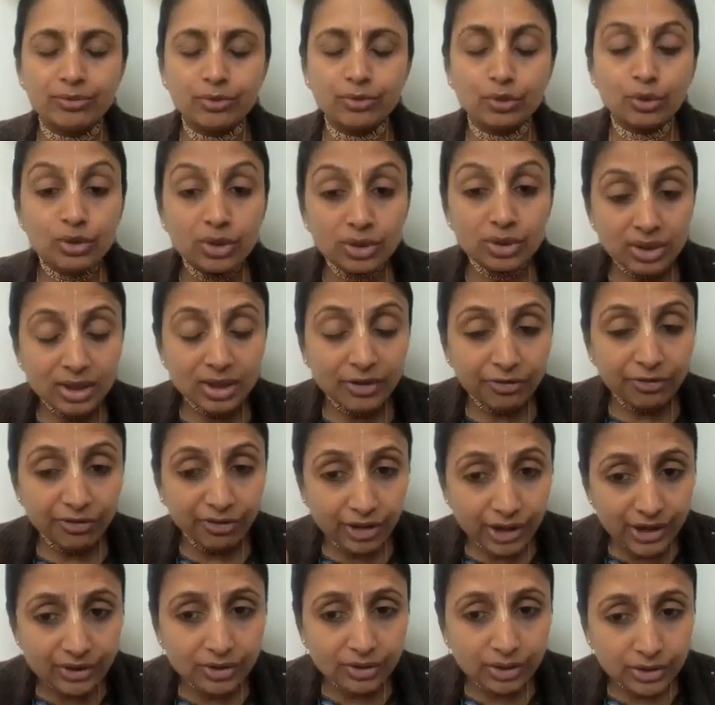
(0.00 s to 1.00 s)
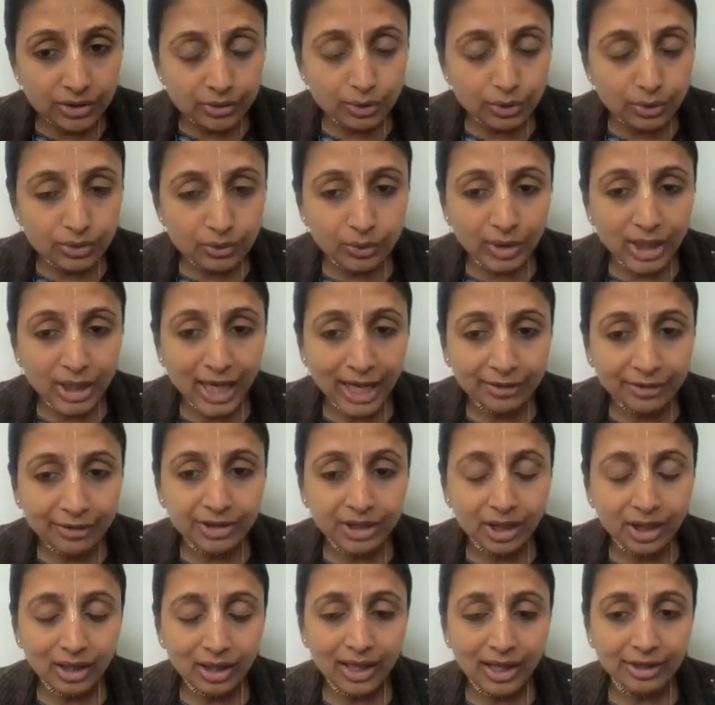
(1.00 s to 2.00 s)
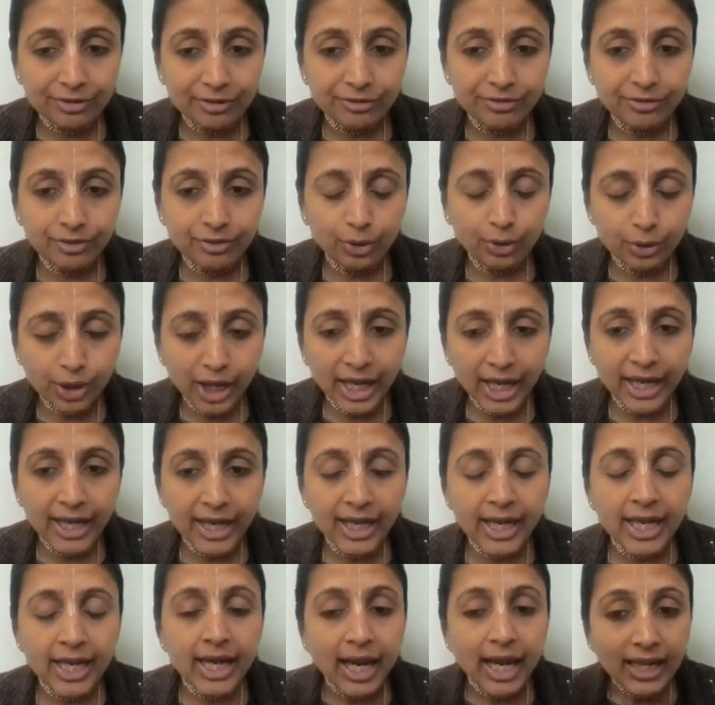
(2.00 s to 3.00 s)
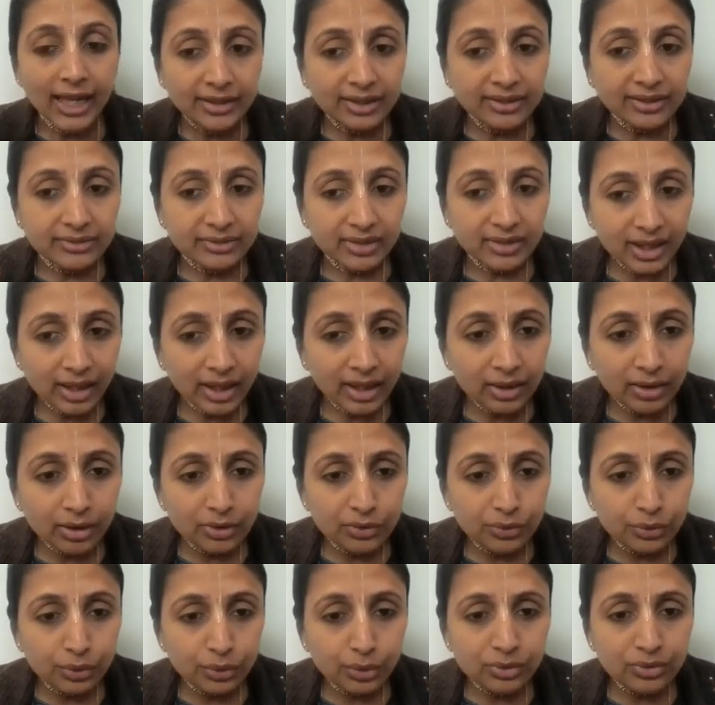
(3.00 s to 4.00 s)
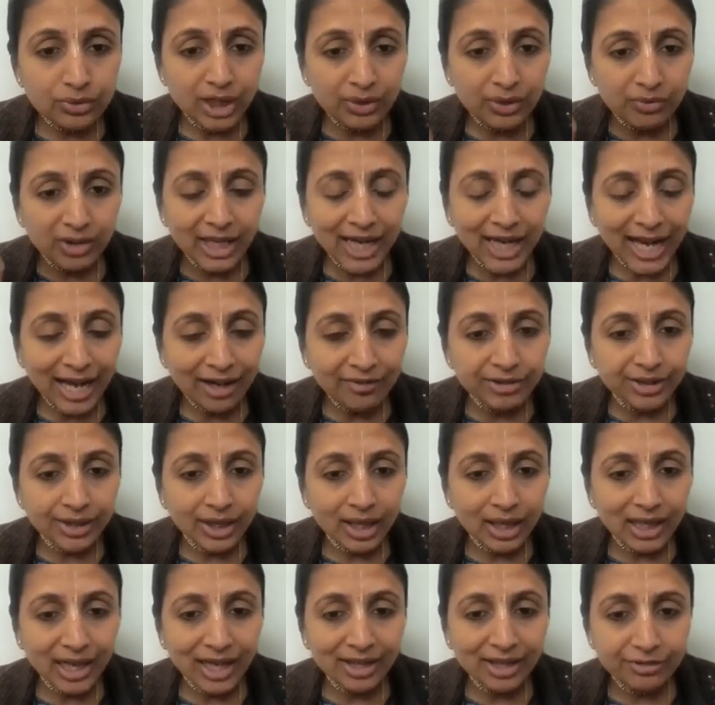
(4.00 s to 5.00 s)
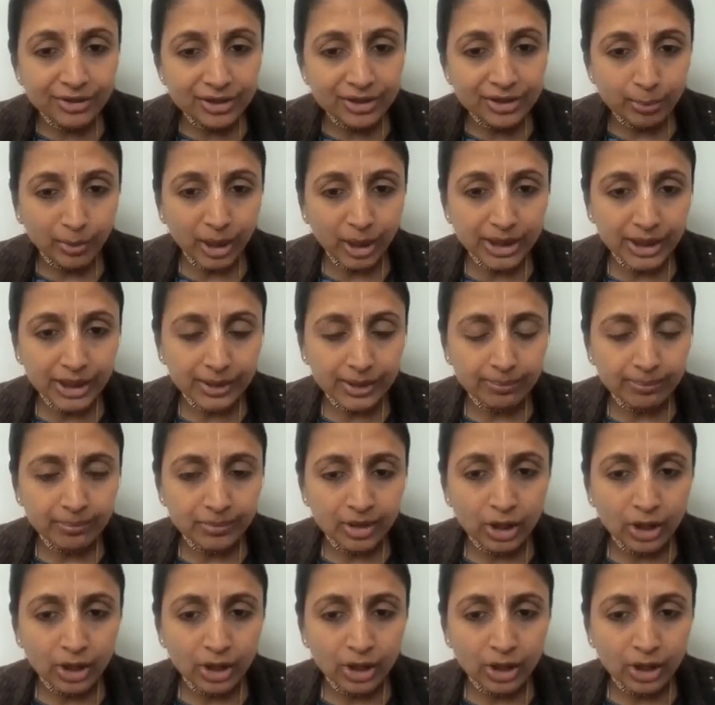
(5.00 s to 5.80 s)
So this is the first resource we have in our life. Okay. And the second resource that we have in our life is money.